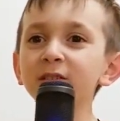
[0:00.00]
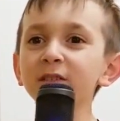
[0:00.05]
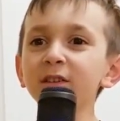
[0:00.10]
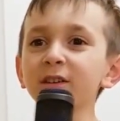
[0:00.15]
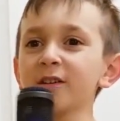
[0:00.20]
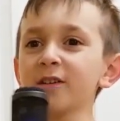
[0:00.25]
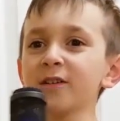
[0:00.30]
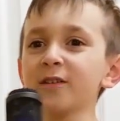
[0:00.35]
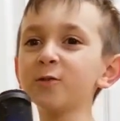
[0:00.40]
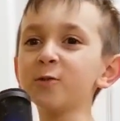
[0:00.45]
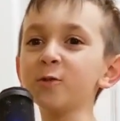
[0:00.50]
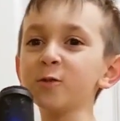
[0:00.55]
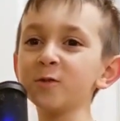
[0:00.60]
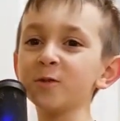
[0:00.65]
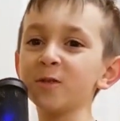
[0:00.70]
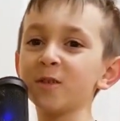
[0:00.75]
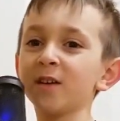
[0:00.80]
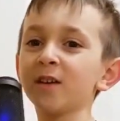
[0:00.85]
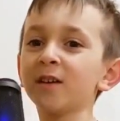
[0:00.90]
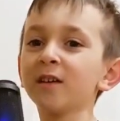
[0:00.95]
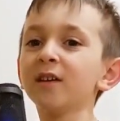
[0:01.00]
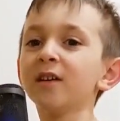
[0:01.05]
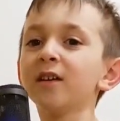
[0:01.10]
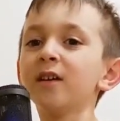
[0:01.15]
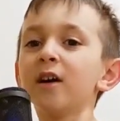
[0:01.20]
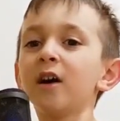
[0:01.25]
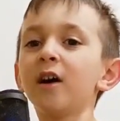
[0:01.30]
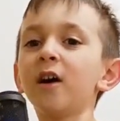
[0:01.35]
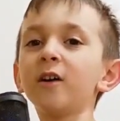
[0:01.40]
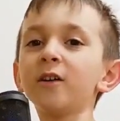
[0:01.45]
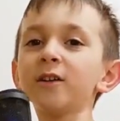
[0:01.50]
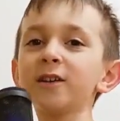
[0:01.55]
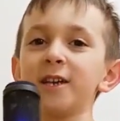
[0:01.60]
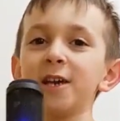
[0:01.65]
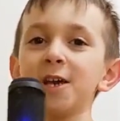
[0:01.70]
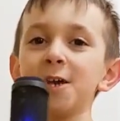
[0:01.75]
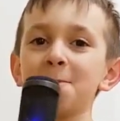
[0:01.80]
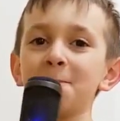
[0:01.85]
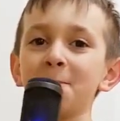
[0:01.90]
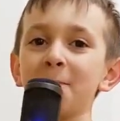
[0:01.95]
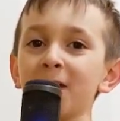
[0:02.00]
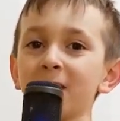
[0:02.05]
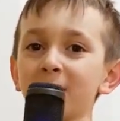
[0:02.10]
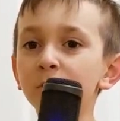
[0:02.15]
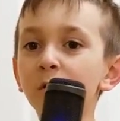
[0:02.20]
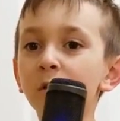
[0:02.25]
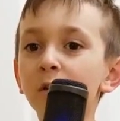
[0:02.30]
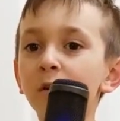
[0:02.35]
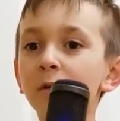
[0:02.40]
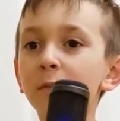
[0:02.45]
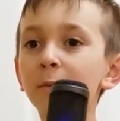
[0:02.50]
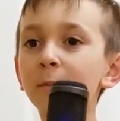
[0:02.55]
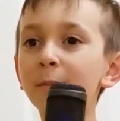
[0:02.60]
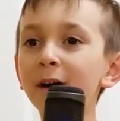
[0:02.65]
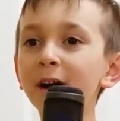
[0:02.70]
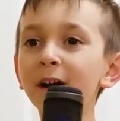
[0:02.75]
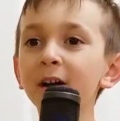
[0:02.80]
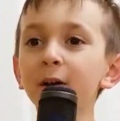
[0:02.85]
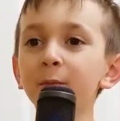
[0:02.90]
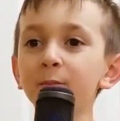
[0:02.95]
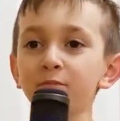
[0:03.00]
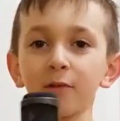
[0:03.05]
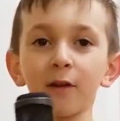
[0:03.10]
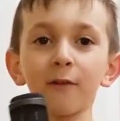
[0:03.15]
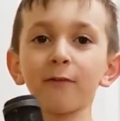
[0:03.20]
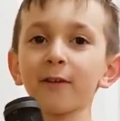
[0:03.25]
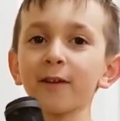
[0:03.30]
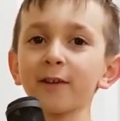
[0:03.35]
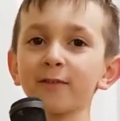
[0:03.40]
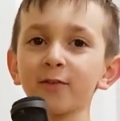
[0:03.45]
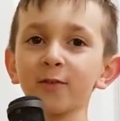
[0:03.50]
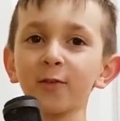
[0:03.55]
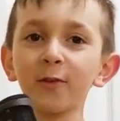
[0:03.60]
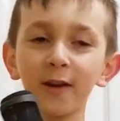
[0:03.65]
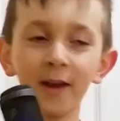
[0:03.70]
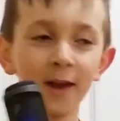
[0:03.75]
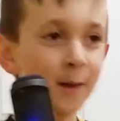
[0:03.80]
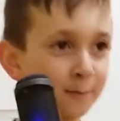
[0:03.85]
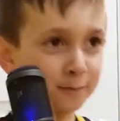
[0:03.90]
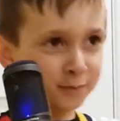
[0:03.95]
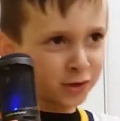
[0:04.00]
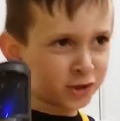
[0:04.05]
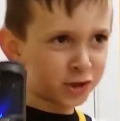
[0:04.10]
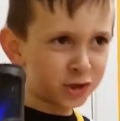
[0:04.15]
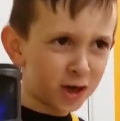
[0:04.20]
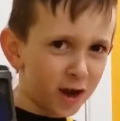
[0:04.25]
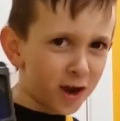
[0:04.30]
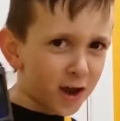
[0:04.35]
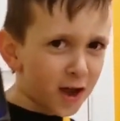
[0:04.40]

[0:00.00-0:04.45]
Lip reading: a good hockey pick by Professor MJ?